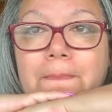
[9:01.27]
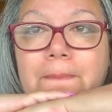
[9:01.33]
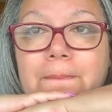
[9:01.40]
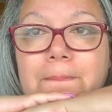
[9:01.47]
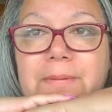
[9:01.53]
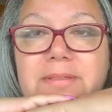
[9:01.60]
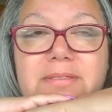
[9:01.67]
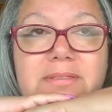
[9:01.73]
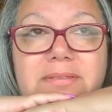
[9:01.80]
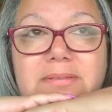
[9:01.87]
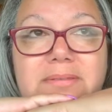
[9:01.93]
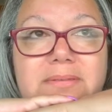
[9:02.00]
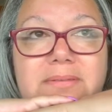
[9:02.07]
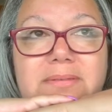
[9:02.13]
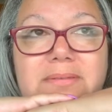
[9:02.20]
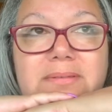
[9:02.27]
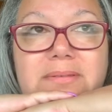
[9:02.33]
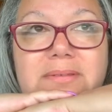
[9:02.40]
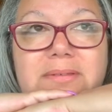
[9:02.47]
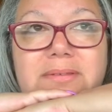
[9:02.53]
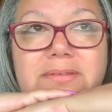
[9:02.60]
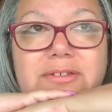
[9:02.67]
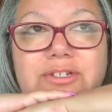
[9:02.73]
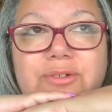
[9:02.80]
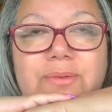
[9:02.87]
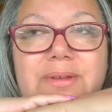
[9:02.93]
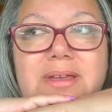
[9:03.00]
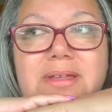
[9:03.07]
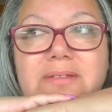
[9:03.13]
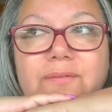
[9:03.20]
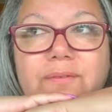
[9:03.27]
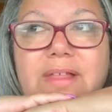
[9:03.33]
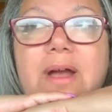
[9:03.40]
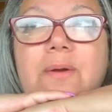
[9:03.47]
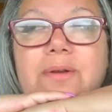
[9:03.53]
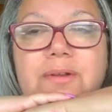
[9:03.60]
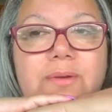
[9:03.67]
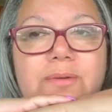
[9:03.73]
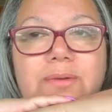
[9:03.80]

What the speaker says: But the tree and the flower don't